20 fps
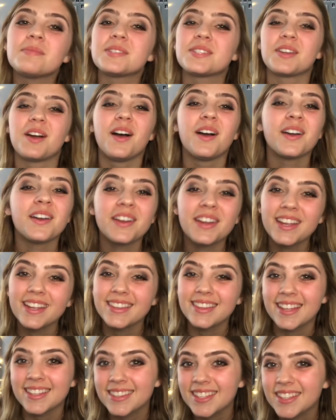sorry
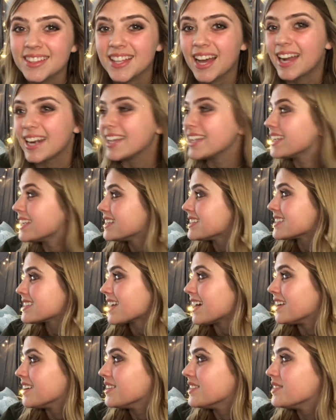that the lighting is
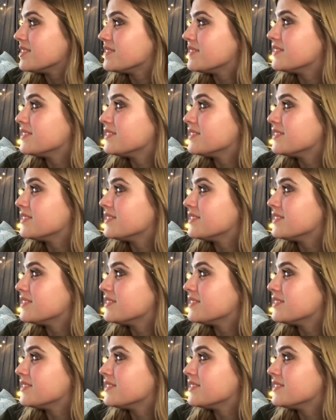kind of